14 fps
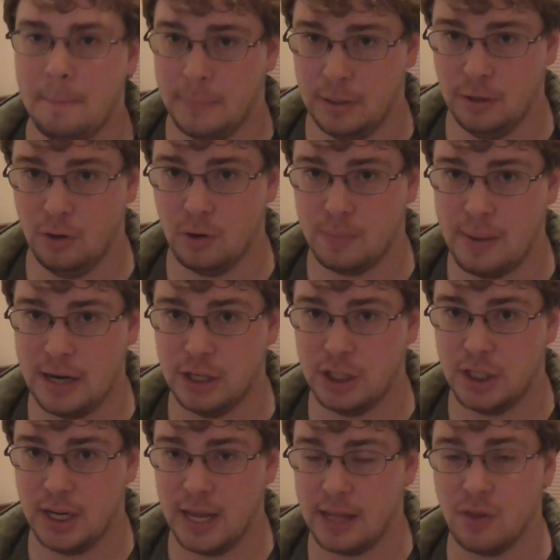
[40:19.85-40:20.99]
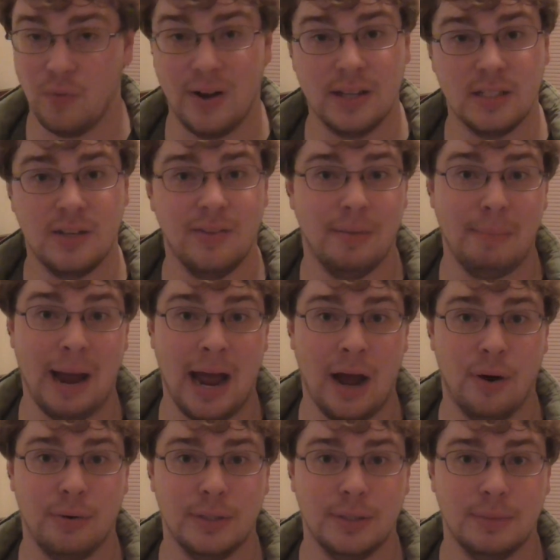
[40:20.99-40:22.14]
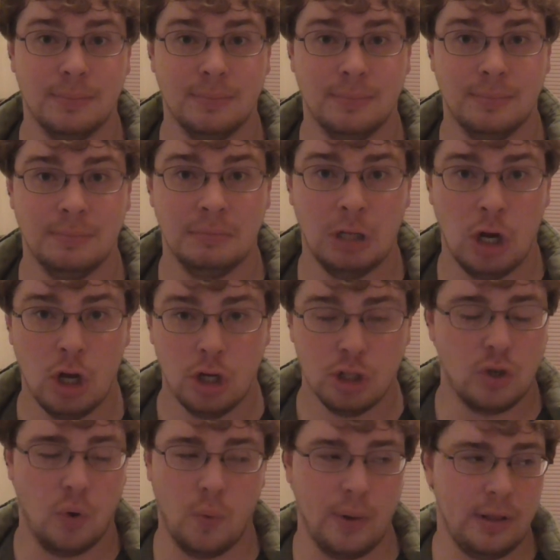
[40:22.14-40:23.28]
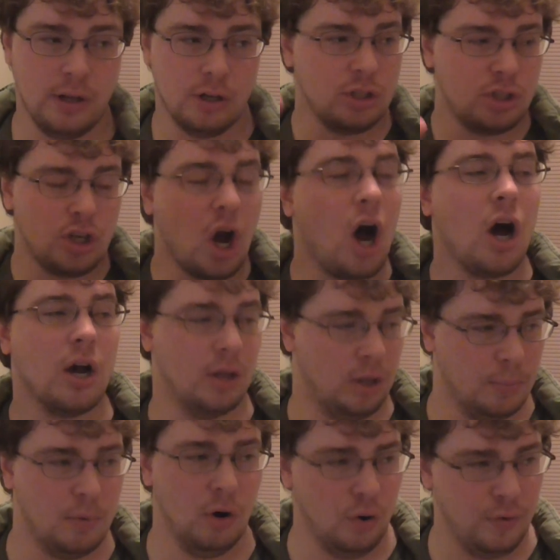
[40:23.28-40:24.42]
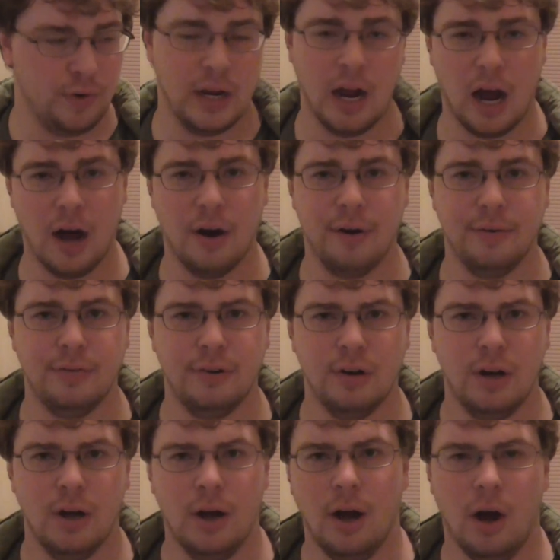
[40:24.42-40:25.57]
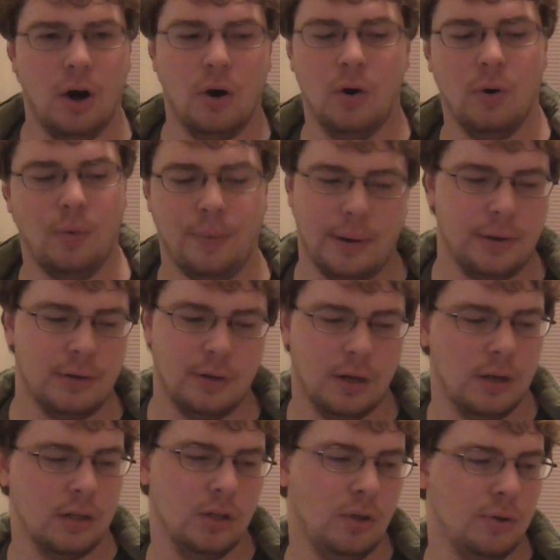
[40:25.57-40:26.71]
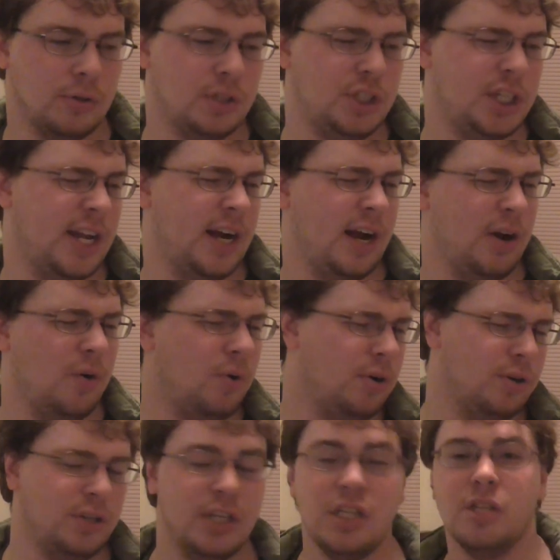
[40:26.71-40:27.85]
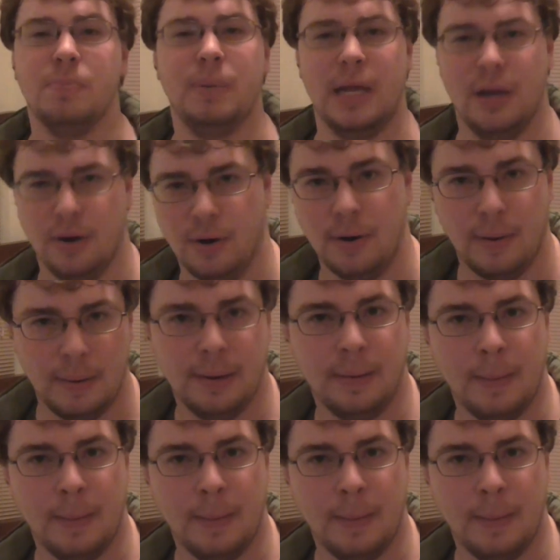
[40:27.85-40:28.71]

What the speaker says: but Luke managed to get the rest of them out. So when there's talk in the movie of, oh, well, Luke's Jedi Order disappeared,